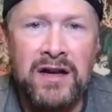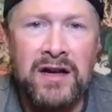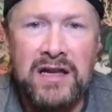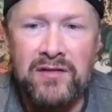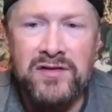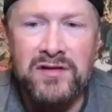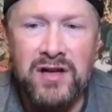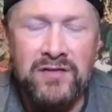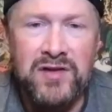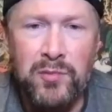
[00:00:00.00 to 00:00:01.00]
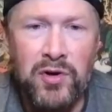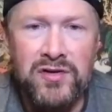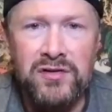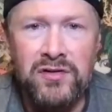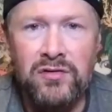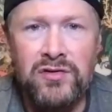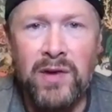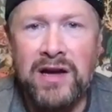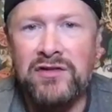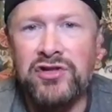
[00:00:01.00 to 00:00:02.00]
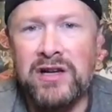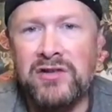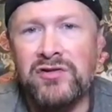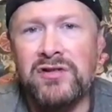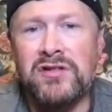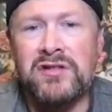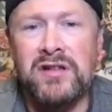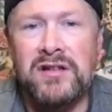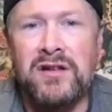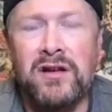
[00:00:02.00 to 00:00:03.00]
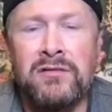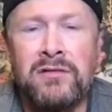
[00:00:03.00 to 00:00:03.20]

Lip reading: And it gives the person who's made the changes. You see, so.